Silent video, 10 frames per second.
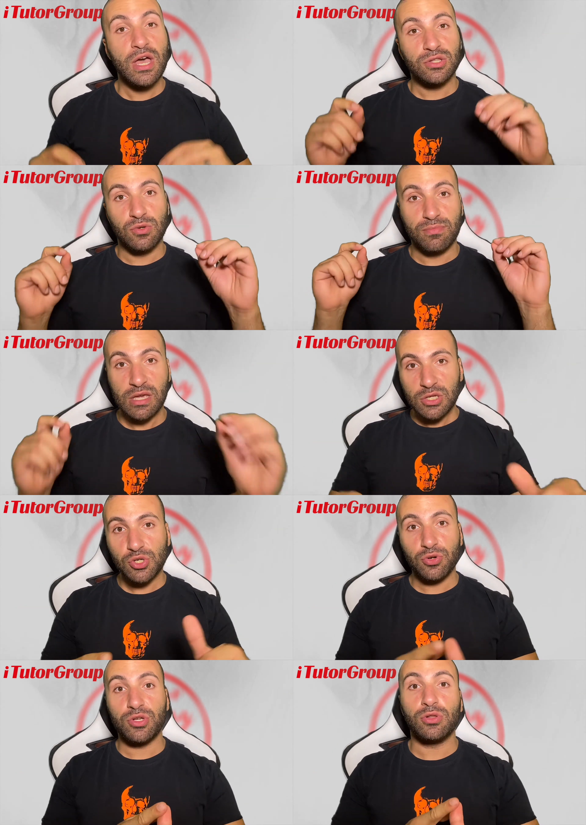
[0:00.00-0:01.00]
to make
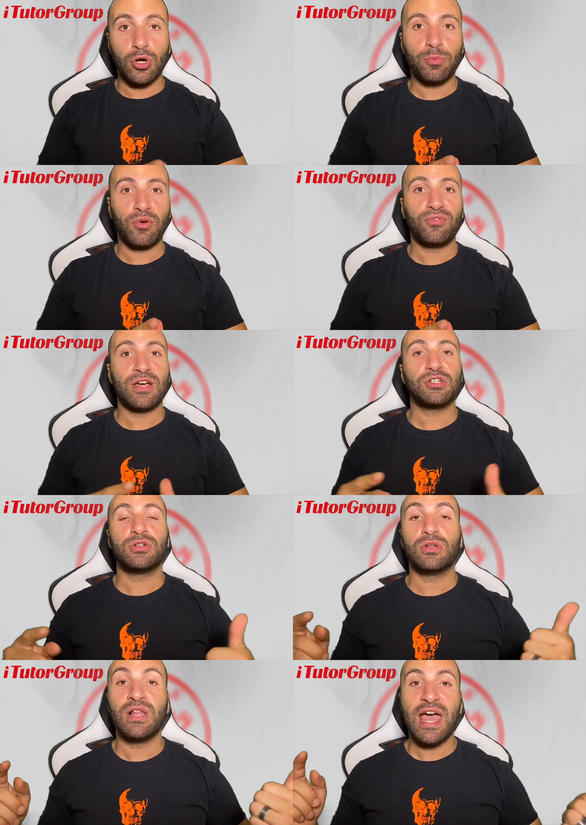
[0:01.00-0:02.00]
sure you look
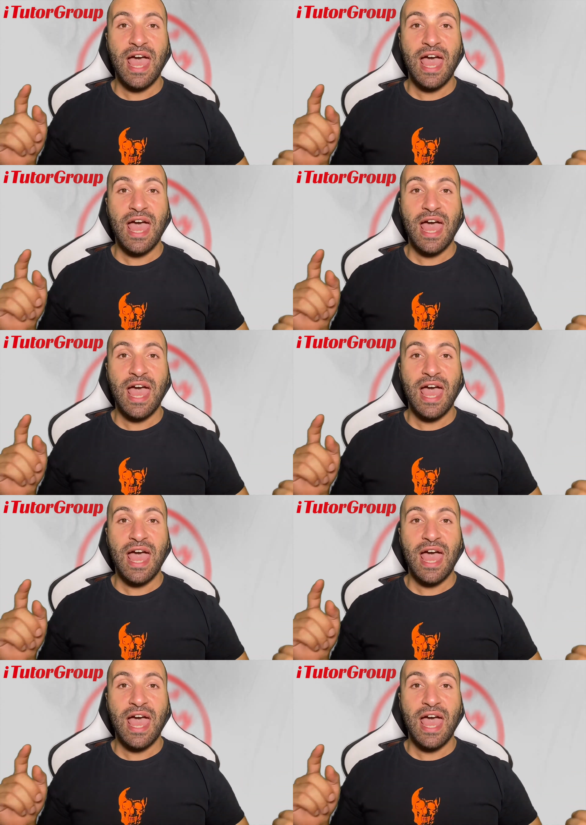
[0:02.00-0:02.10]
professional,